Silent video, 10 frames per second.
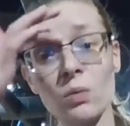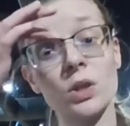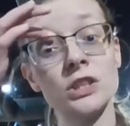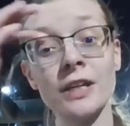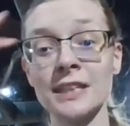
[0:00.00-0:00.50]

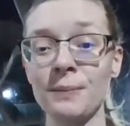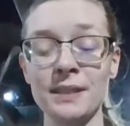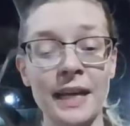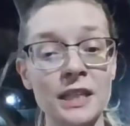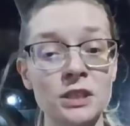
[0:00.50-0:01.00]
what your
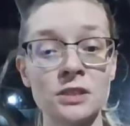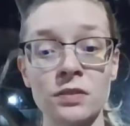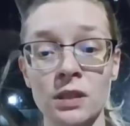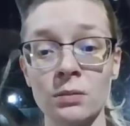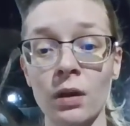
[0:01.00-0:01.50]

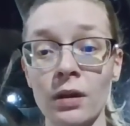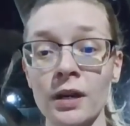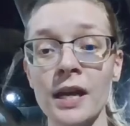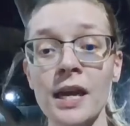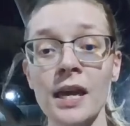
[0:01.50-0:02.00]
expectations for them
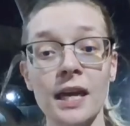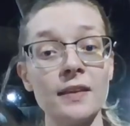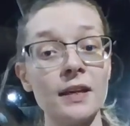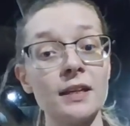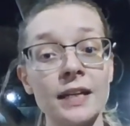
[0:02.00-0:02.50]
are
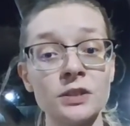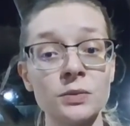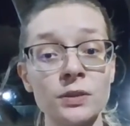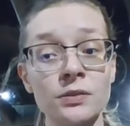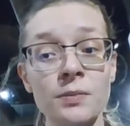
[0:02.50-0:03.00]
in the
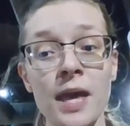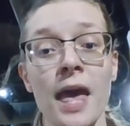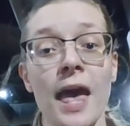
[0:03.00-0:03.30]
classroom,